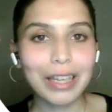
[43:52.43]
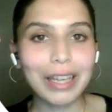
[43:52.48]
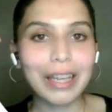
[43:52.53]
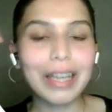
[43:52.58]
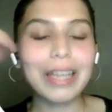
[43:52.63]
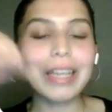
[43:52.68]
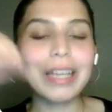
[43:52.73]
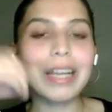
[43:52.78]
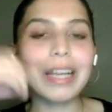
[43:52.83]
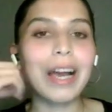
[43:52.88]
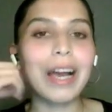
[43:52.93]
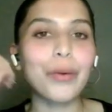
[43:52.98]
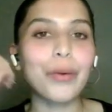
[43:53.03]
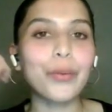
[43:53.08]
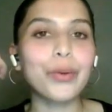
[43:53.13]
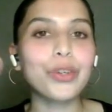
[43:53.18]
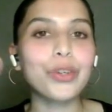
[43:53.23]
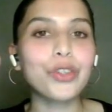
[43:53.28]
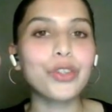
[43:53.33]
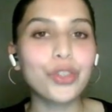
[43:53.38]
in
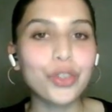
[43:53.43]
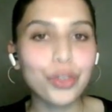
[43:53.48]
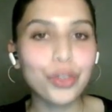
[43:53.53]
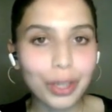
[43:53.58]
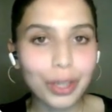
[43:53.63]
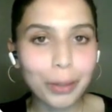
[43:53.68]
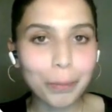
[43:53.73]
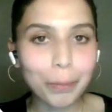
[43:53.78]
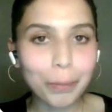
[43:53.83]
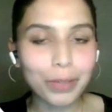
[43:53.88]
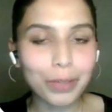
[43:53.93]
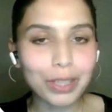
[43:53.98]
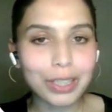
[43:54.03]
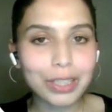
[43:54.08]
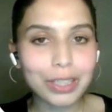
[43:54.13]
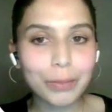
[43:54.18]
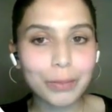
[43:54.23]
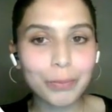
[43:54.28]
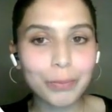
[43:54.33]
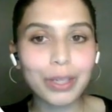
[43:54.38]
our
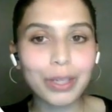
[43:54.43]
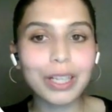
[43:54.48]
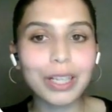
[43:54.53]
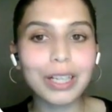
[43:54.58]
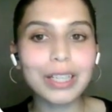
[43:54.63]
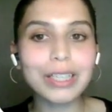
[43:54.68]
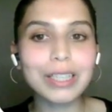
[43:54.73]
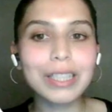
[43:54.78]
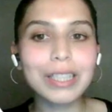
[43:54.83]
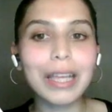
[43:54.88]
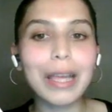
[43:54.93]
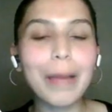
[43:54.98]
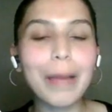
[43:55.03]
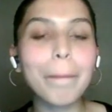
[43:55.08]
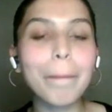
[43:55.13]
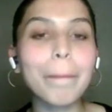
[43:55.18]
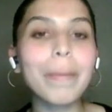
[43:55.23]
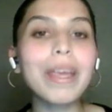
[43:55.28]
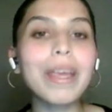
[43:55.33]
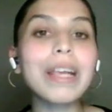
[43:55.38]
treatment, because it
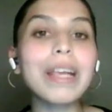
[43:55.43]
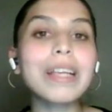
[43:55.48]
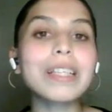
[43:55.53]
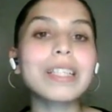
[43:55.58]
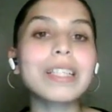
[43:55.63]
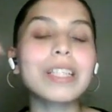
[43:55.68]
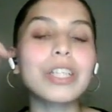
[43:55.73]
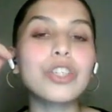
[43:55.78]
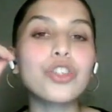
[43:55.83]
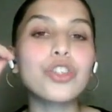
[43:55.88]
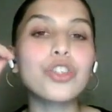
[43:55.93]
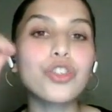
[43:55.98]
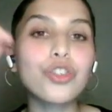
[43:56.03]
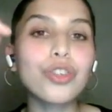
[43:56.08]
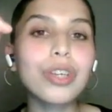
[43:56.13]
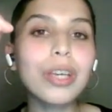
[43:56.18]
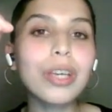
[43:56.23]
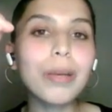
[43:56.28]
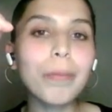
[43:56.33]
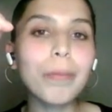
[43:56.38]
makes the
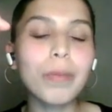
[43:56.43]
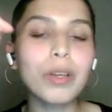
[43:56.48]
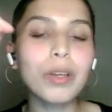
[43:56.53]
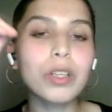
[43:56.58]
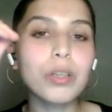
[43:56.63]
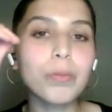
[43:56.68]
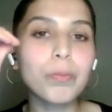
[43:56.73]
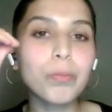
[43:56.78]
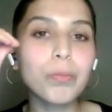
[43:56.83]
treatment